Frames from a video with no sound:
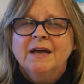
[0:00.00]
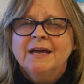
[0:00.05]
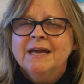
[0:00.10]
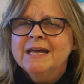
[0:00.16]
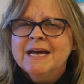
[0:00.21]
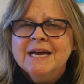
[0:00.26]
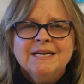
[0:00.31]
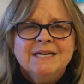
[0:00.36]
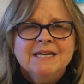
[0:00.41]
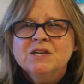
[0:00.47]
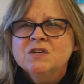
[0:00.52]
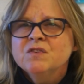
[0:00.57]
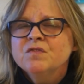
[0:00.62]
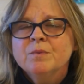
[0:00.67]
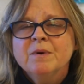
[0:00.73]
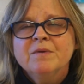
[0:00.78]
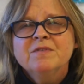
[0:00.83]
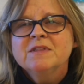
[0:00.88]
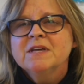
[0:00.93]
get ideas
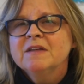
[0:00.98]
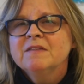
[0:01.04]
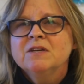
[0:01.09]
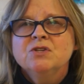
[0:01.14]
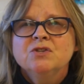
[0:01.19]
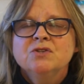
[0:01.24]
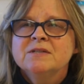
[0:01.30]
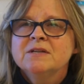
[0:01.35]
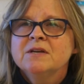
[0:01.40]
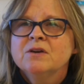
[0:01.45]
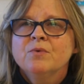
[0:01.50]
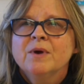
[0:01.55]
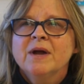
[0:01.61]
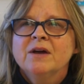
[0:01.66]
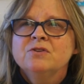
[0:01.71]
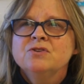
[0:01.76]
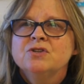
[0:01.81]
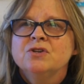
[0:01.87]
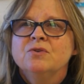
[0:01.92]
from everything that you see
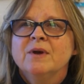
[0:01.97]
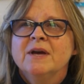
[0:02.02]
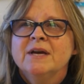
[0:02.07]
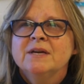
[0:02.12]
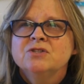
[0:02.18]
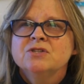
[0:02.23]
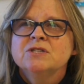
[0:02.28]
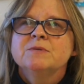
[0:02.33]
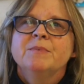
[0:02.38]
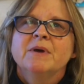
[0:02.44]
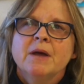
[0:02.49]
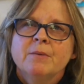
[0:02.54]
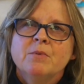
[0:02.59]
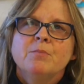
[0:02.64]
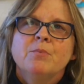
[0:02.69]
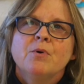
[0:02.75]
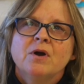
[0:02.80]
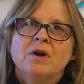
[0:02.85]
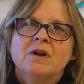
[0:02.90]
around you, and just become
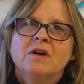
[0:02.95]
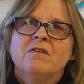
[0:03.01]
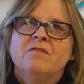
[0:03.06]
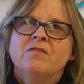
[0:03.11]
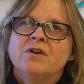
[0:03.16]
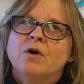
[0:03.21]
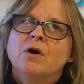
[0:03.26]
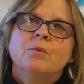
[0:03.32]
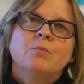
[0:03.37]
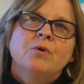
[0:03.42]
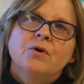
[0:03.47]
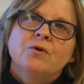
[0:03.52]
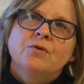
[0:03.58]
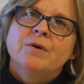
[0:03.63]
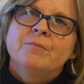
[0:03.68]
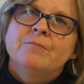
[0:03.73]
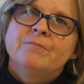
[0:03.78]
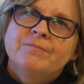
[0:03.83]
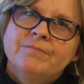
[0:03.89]
a part of the art
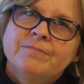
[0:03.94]
program.